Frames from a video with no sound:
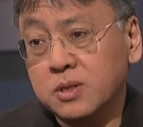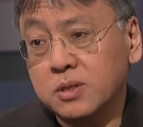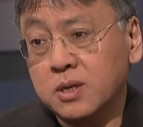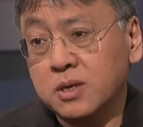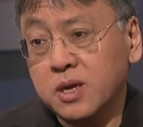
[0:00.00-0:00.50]

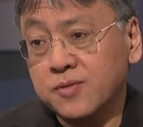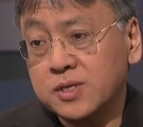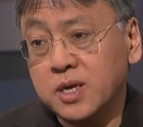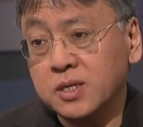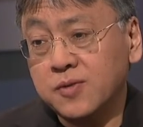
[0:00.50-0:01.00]
they don't have a
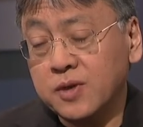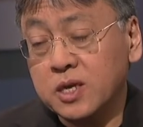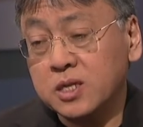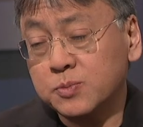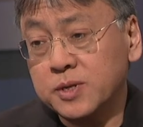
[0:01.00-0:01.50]

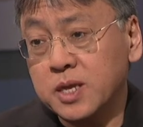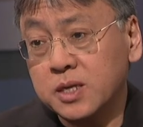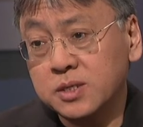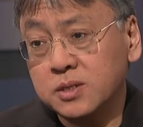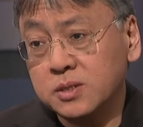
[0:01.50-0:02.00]
scientific
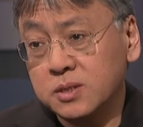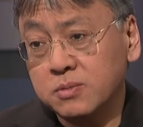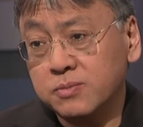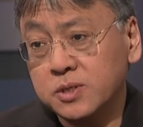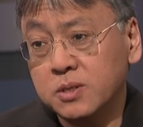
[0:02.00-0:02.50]
explanation, so,
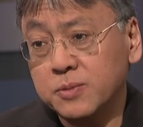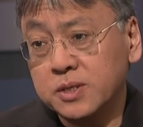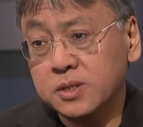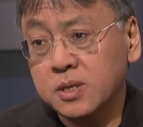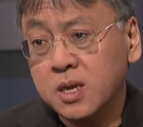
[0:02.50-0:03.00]
mm. so the
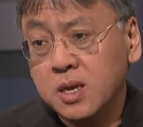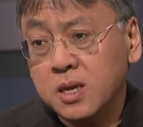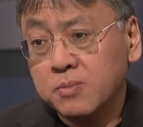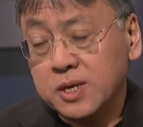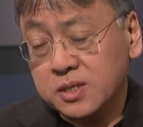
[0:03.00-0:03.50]
pixie,
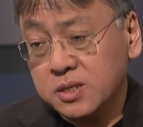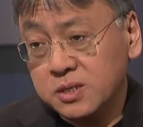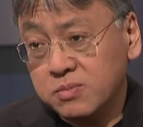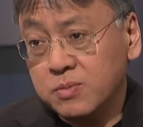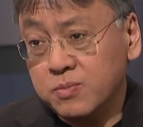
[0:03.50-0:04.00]

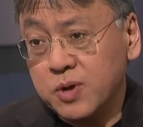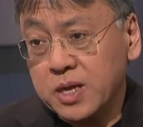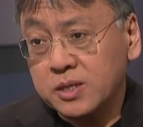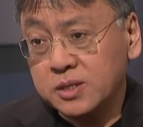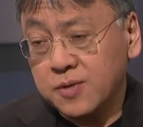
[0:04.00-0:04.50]
pixies
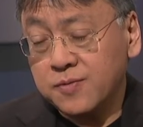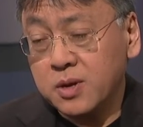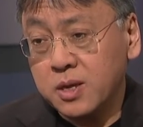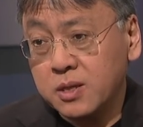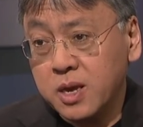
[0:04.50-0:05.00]
bring stuff
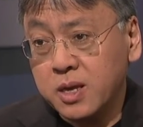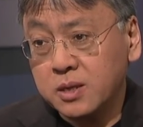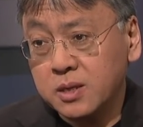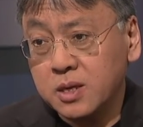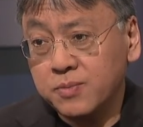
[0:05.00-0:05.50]
like that.
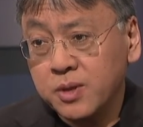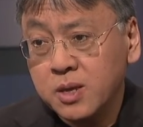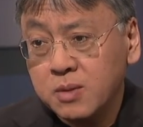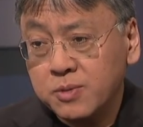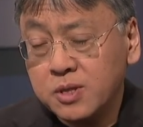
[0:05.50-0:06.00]
Um,
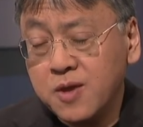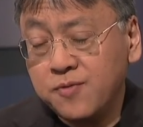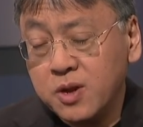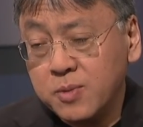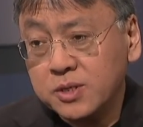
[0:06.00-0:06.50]
but they're
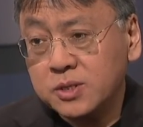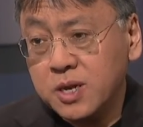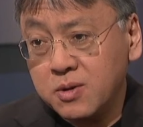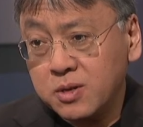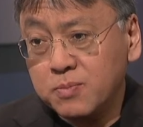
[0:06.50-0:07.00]
very much
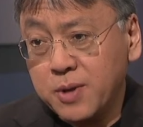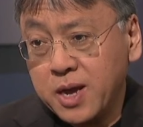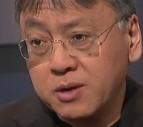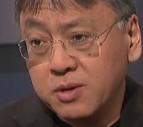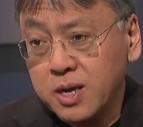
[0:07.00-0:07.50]
there in the
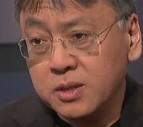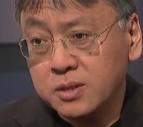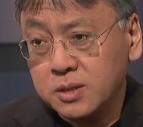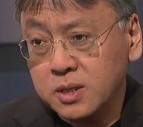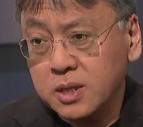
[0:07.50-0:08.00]
background.
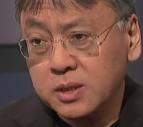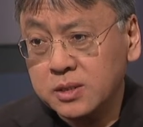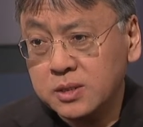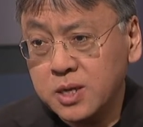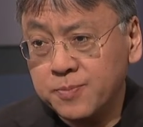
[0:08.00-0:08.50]
You know,
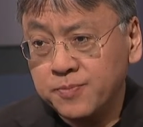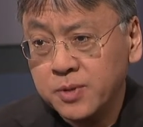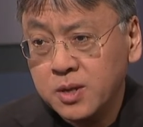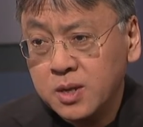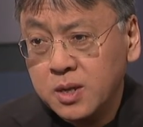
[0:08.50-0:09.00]
it's, um,
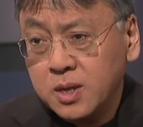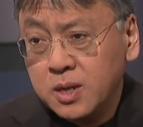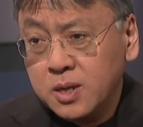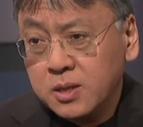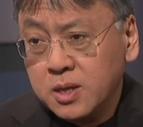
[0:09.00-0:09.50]

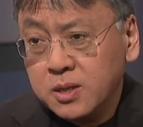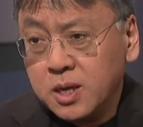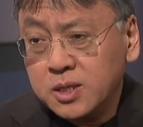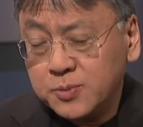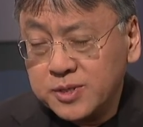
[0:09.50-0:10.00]

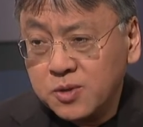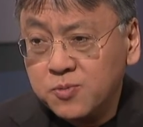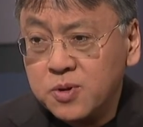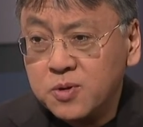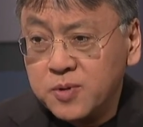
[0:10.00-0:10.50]
I suppose the
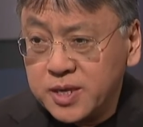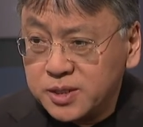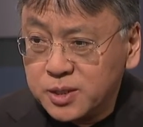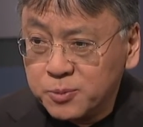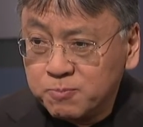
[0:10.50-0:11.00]
real
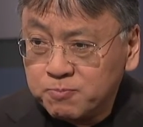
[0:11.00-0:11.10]
reason